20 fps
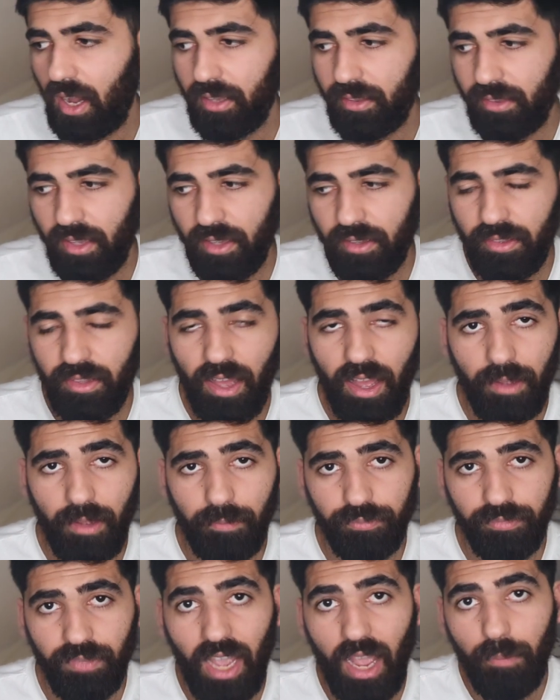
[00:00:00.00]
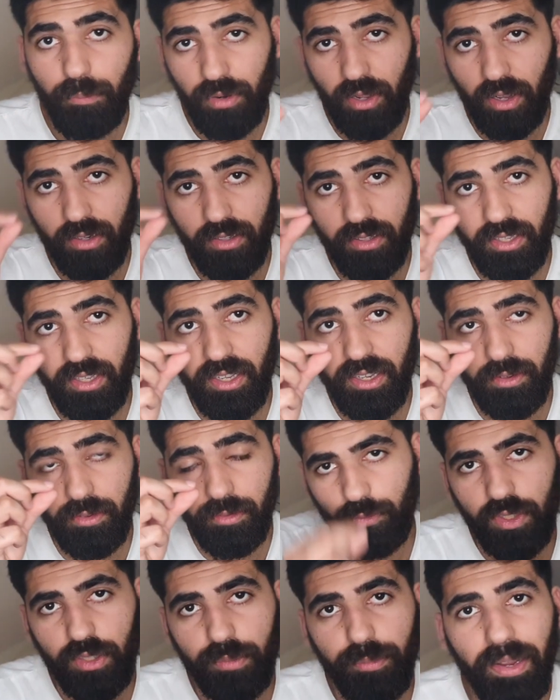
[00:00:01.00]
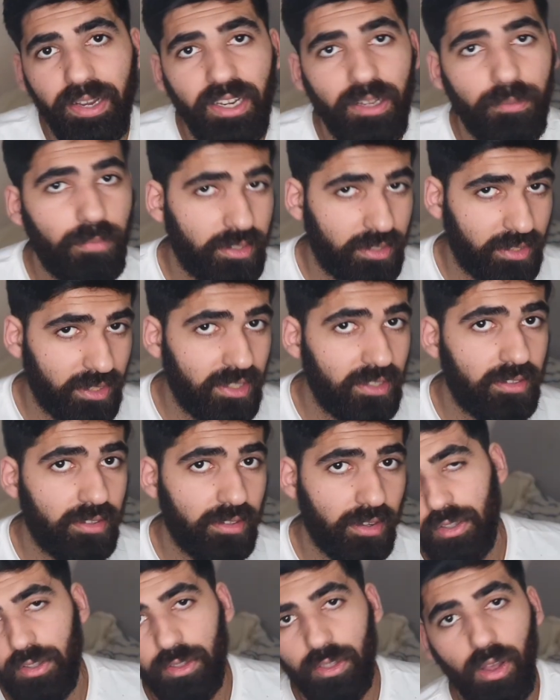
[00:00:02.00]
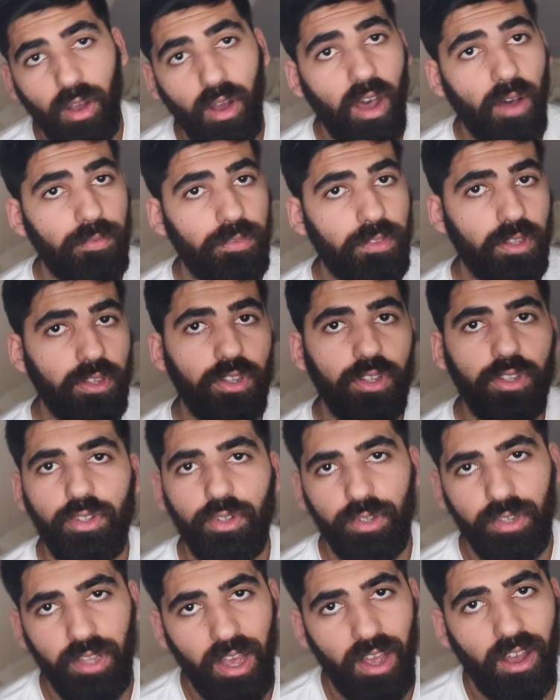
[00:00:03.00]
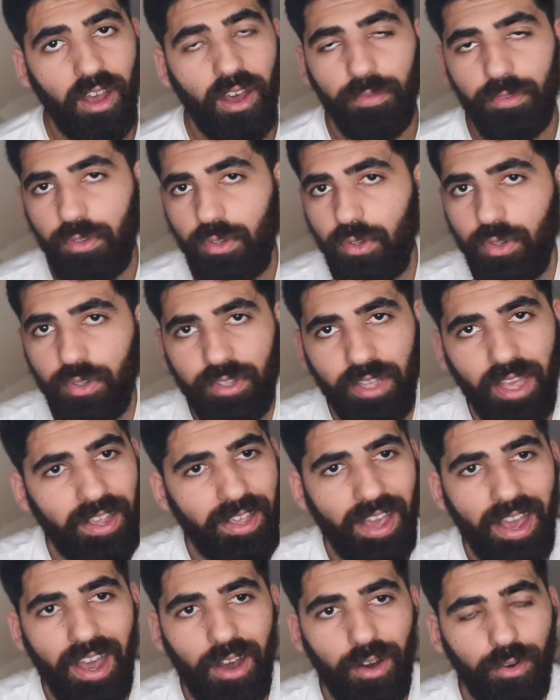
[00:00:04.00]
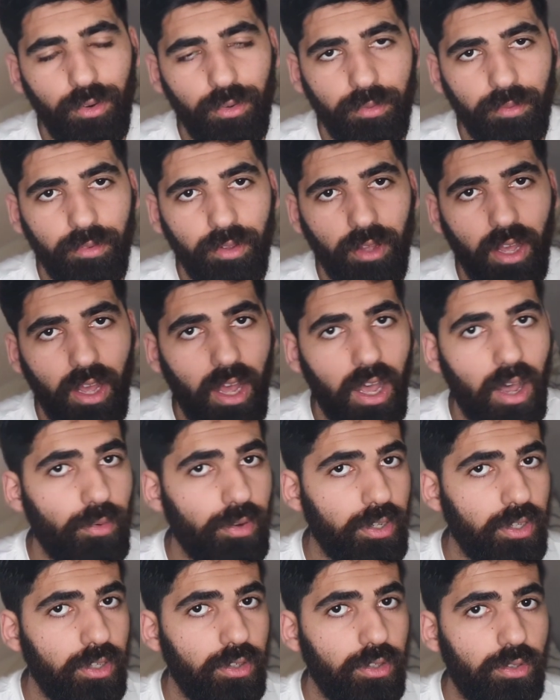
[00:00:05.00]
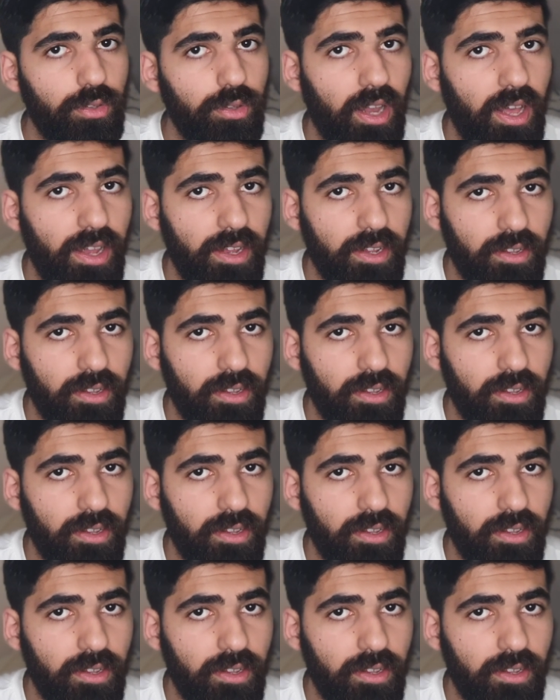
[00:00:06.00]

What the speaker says: did that, I plugged it in, which made it much easier. So after you do that, after you take it out, I want you to